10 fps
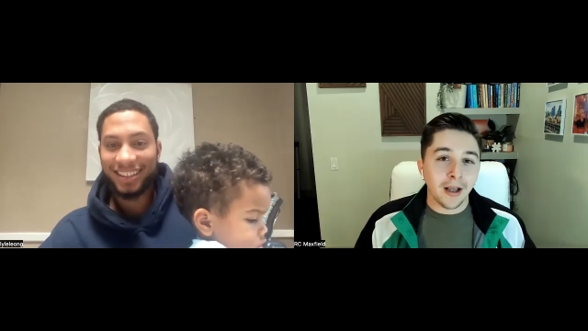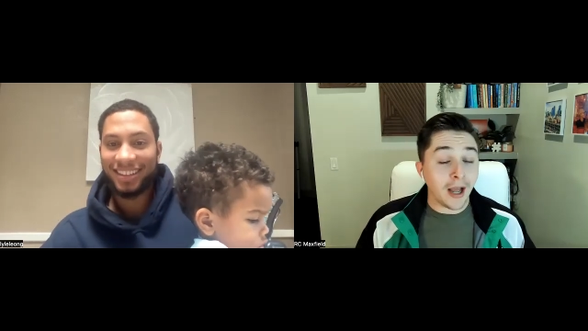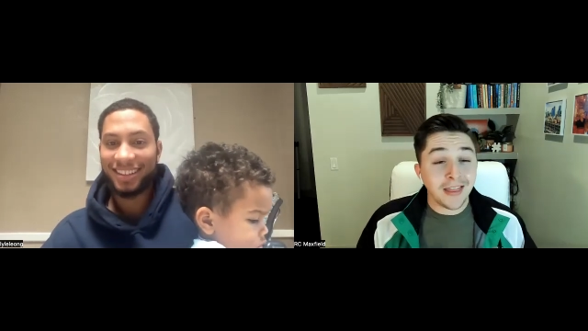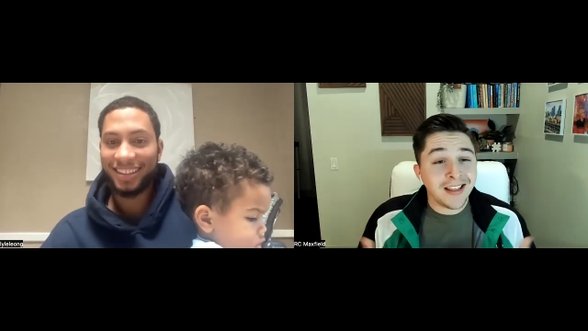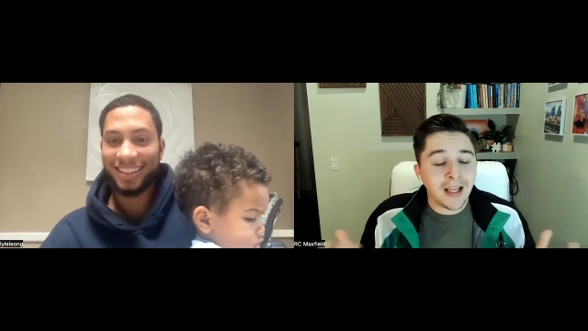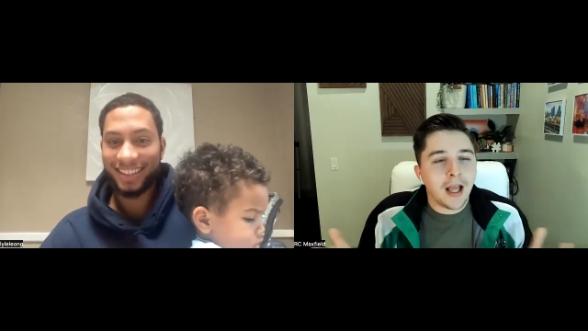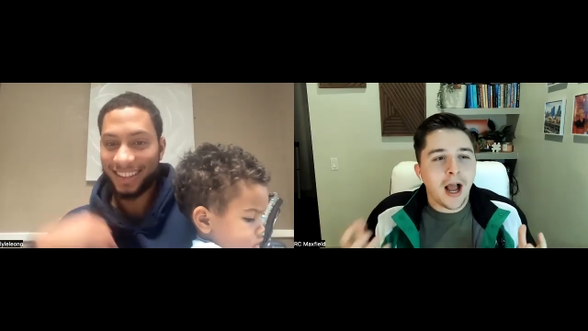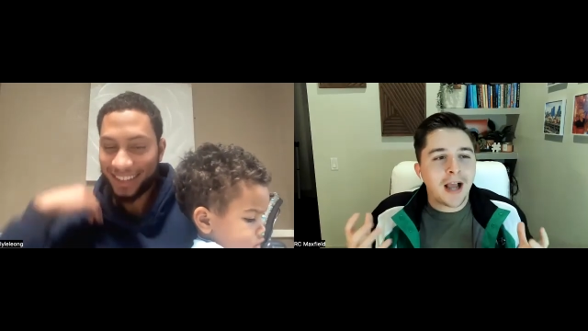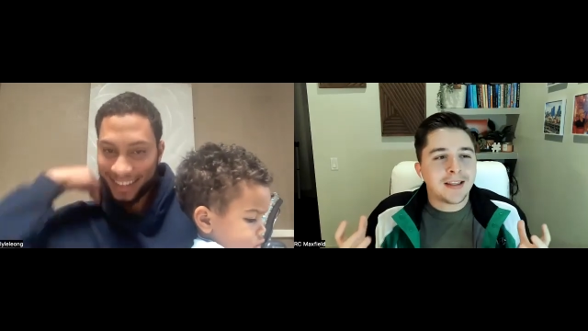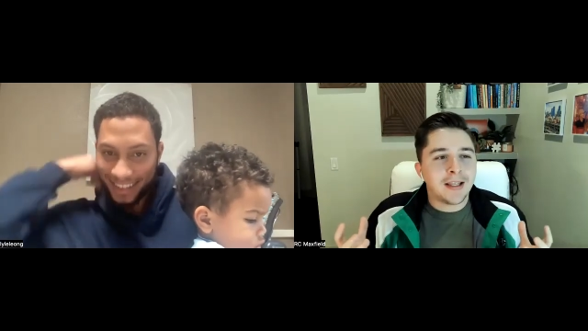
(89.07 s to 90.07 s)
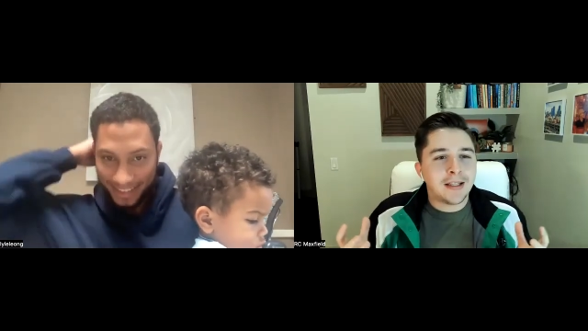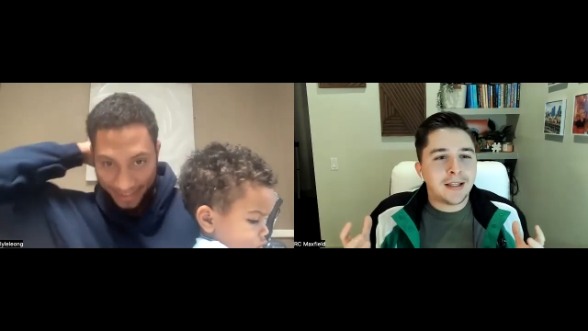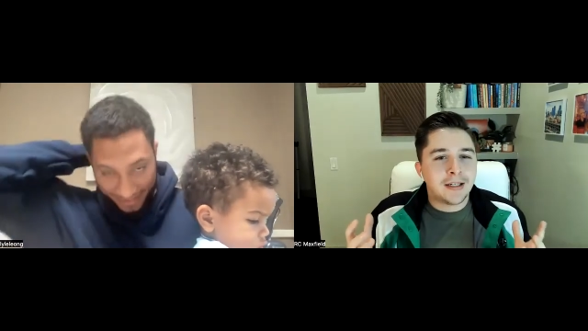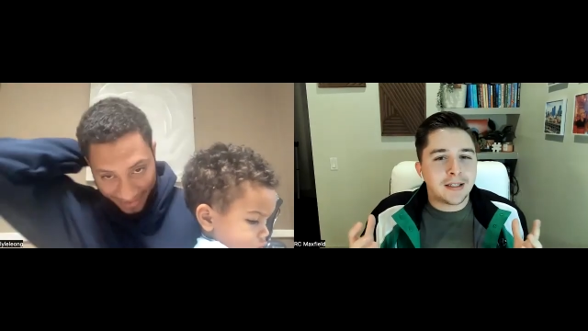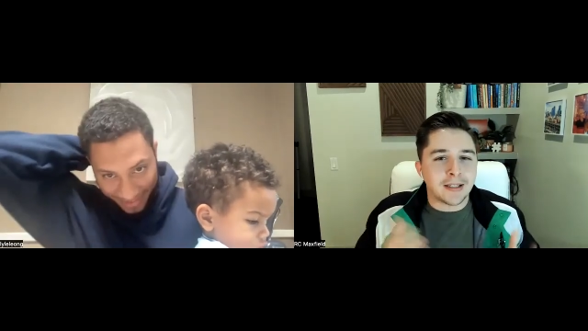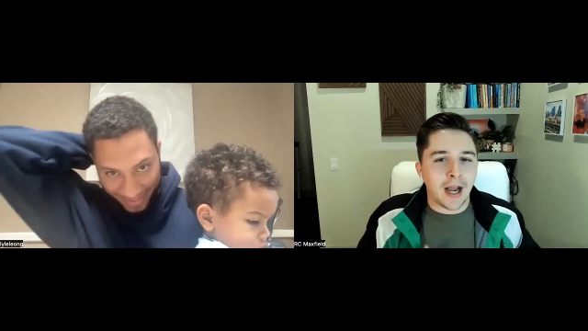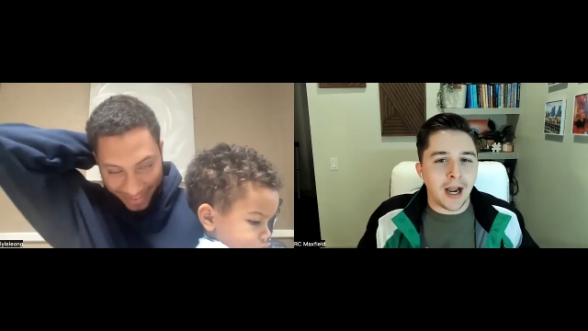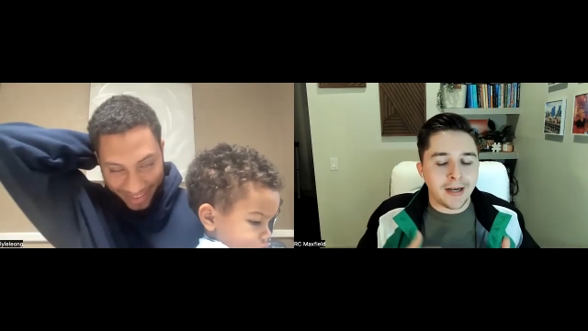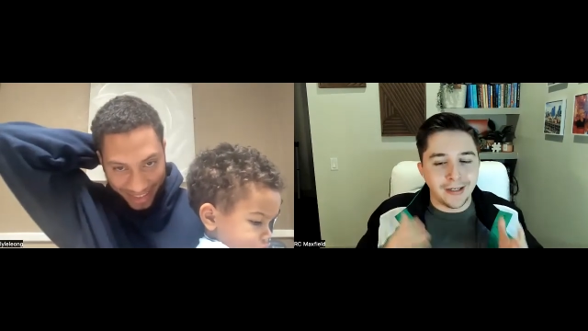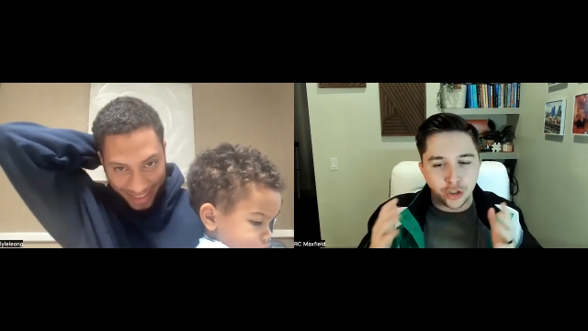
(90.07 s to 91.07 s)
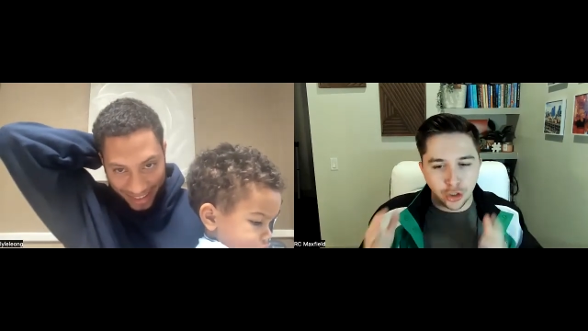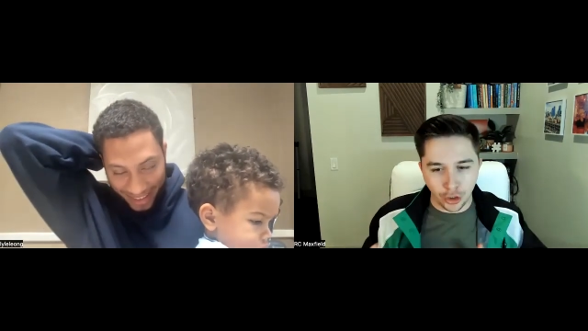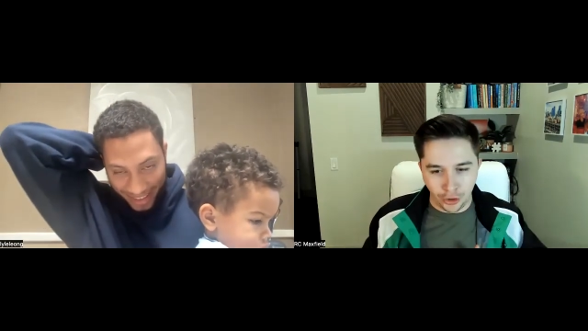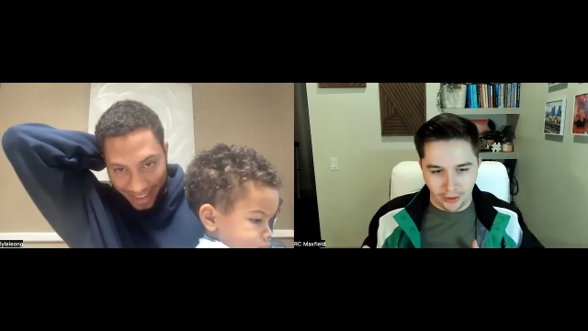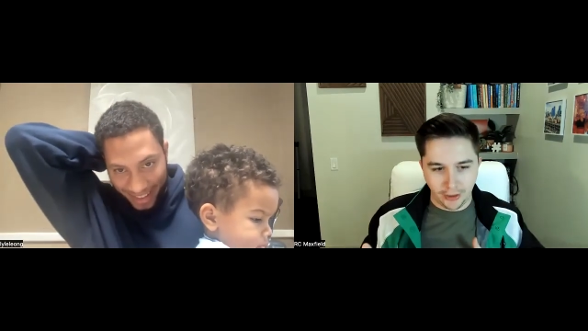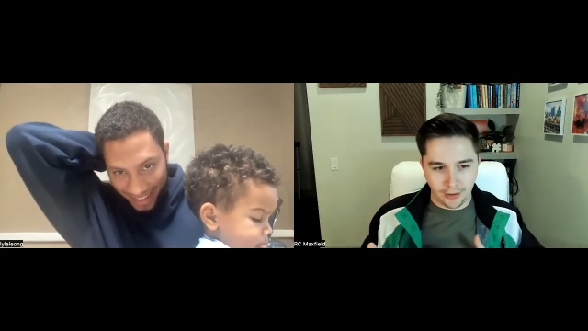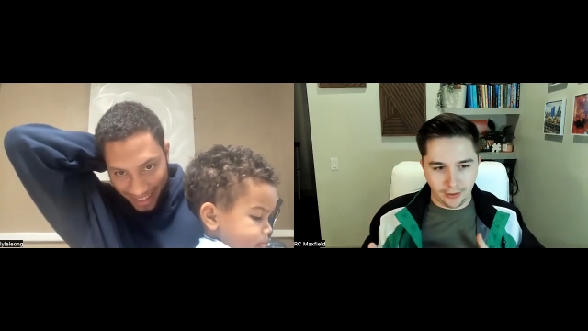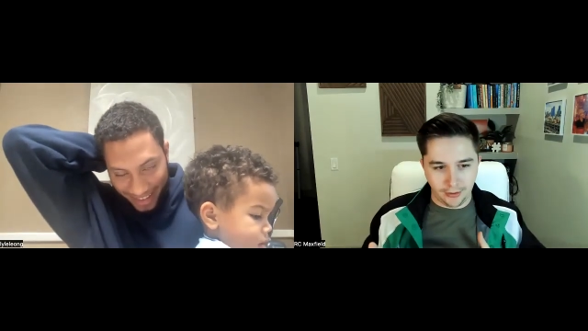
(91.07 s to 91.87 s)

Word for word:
Speaker 1: I think the design is good,